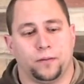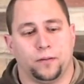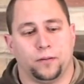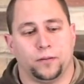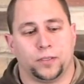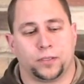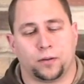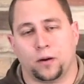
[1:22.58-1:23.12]

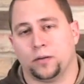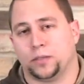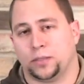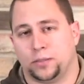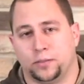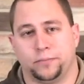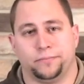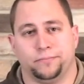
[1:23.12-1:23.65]

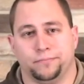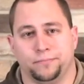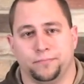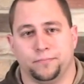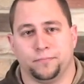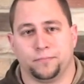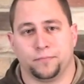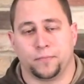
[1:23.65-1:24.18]
starts
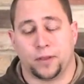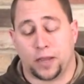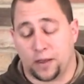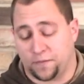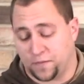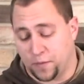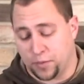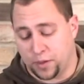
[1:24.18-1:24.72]

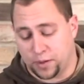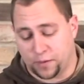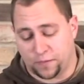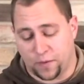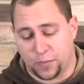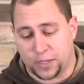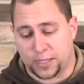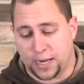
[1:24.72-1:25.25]
from
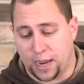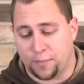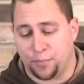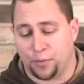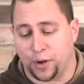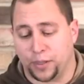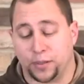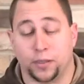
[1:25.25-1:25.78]
the
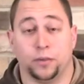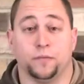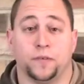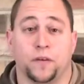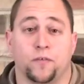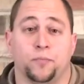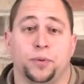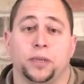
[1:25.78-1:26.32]
standpoint that you've
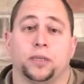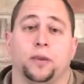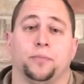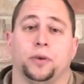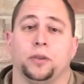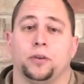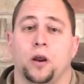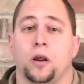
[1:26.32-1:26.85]
never picked up a
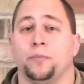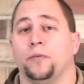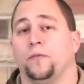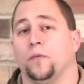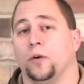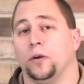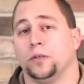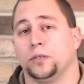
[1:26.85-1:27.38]
guitar
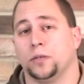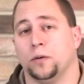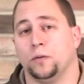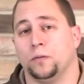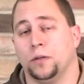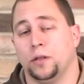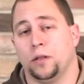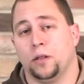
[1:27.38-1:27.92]
before.
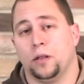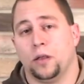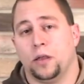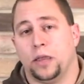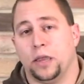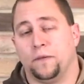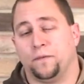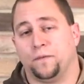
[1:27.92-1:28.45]
So
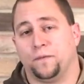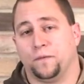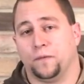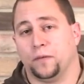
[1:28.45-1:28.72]
if